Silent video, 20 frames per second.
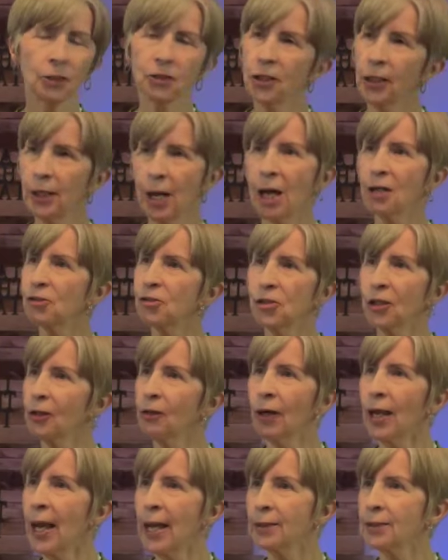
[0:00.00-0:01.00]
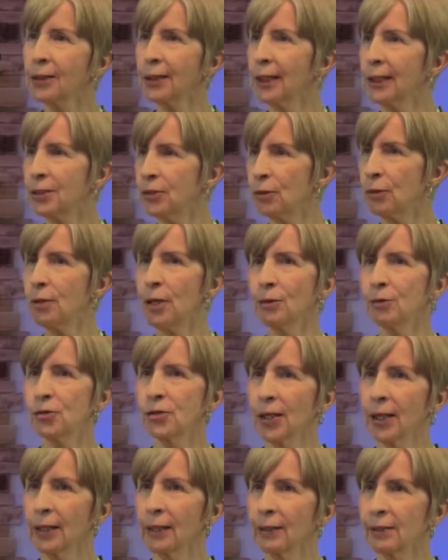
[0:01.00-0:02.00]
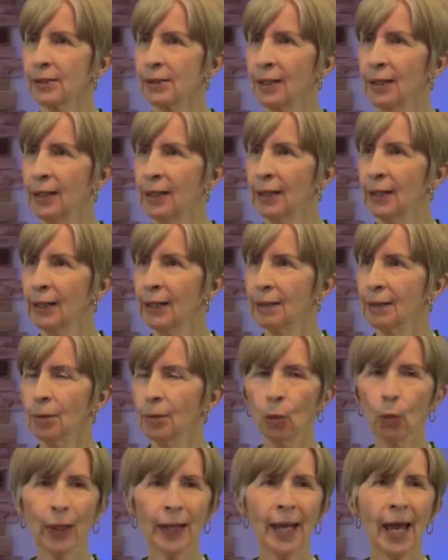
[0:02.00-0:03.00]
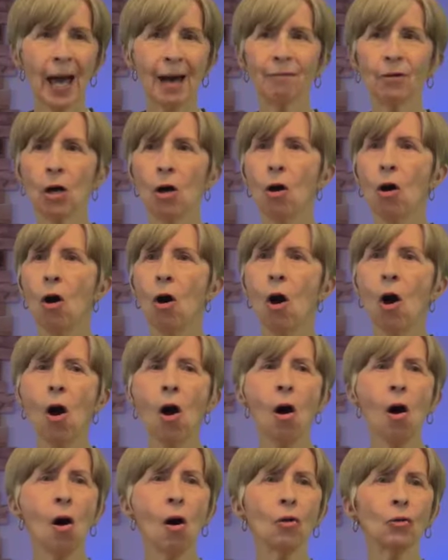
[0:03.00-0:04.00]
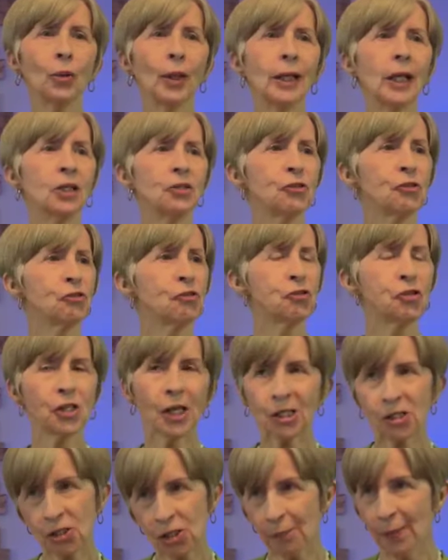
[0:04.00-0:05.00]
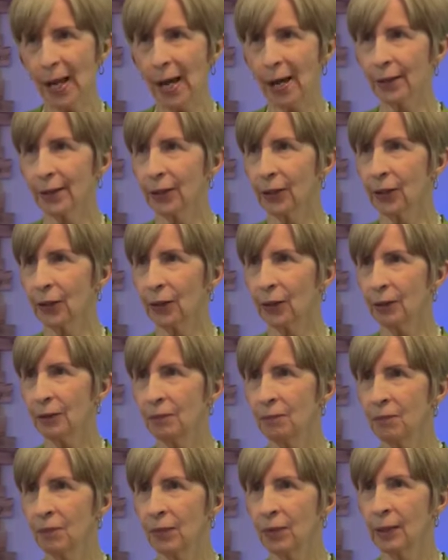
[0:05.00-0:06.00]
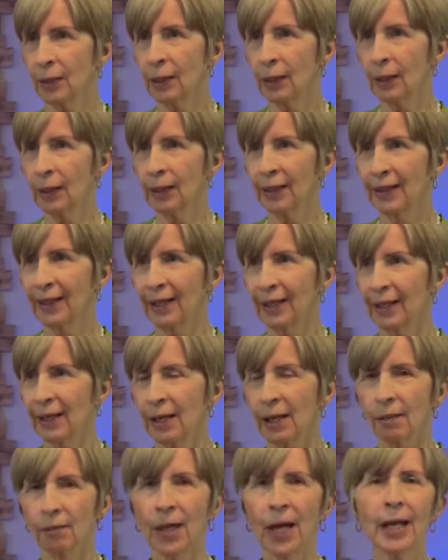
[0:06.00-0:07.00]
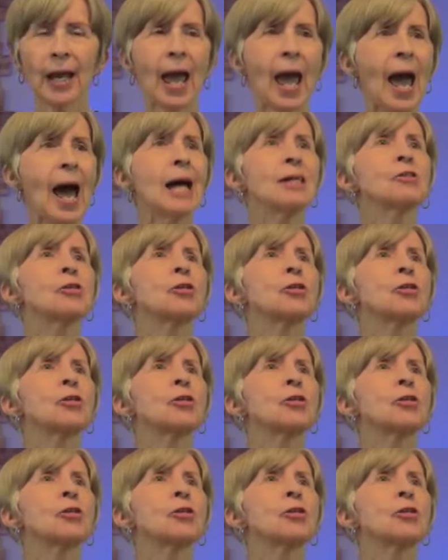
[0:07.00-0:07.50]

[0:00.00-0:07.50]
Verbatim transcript: God cannot single-handedly do those things. But we have a whole religious system out here that